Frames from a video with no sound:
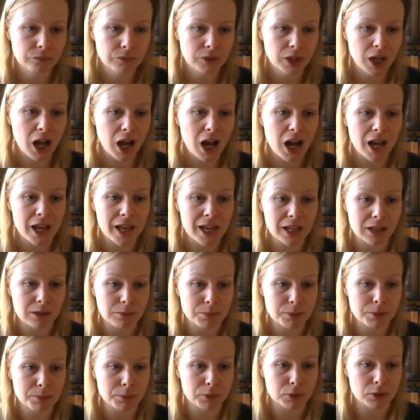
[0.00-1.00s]
I
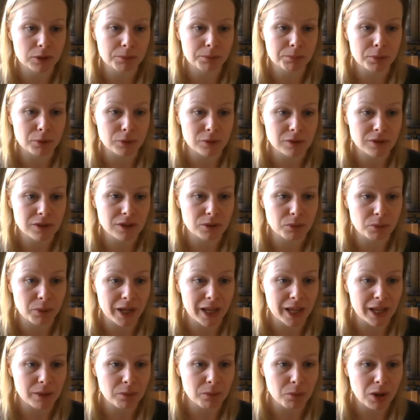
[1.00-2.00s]
helped put the books
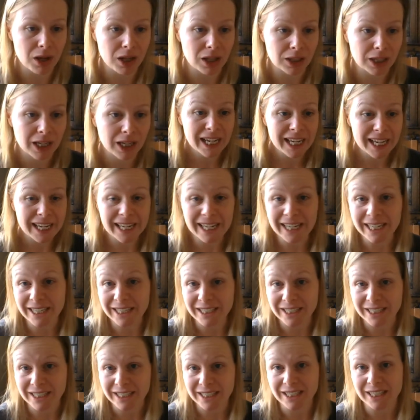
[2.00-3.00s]
away while he
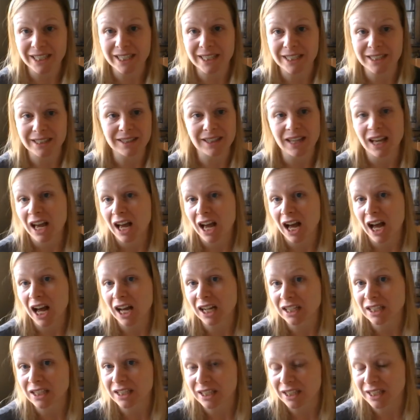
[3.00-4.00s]
did his
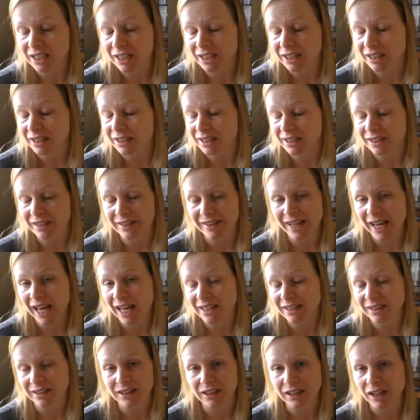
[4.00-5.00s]
"underneath this
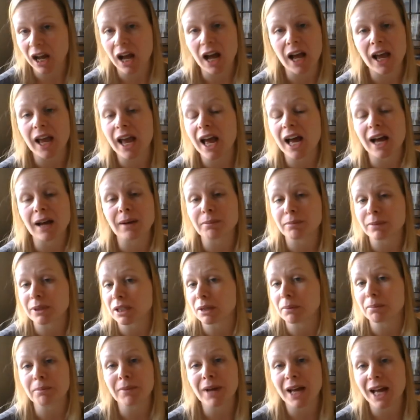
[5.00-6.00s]
cassock I am but a
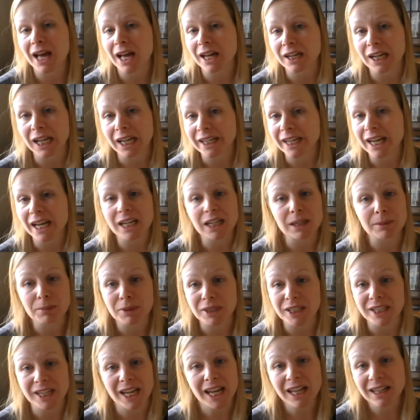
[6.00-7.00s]
man like
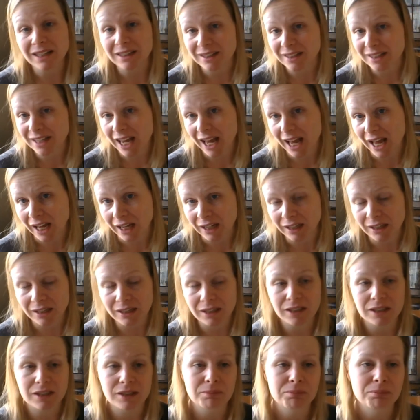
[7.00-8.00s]
anybody else"
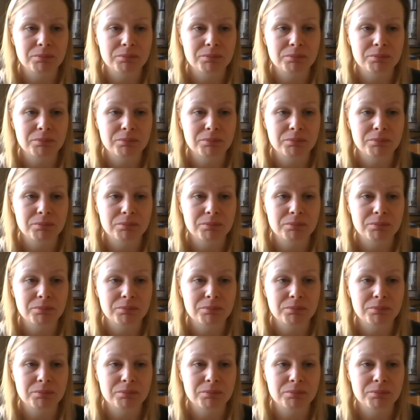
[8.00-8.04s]
act.